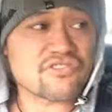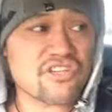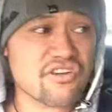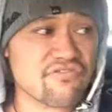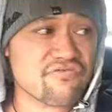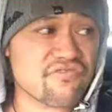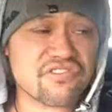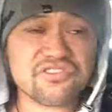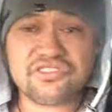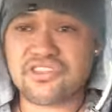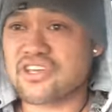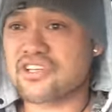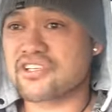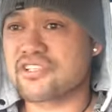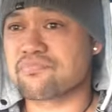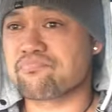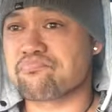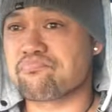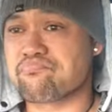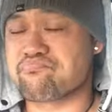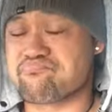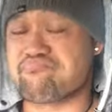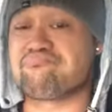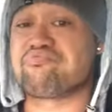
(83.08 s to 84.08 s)
Everything's
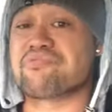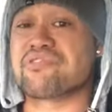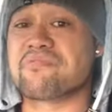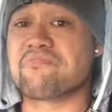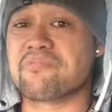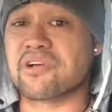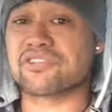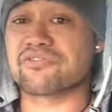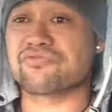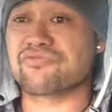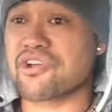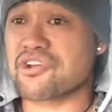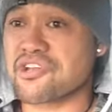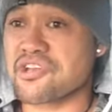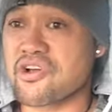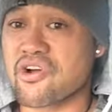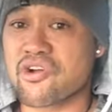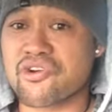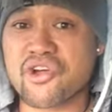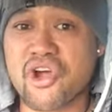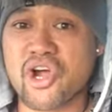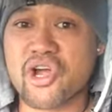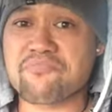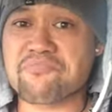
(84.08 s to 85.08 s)
pretty much running
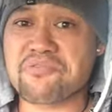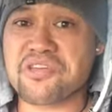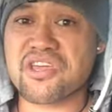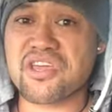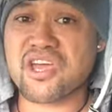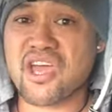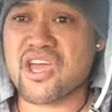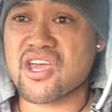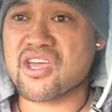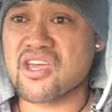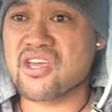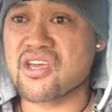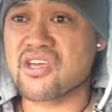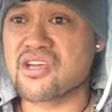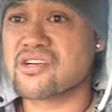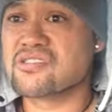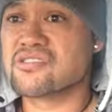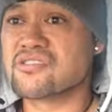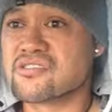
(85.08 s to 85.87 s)
on IBK.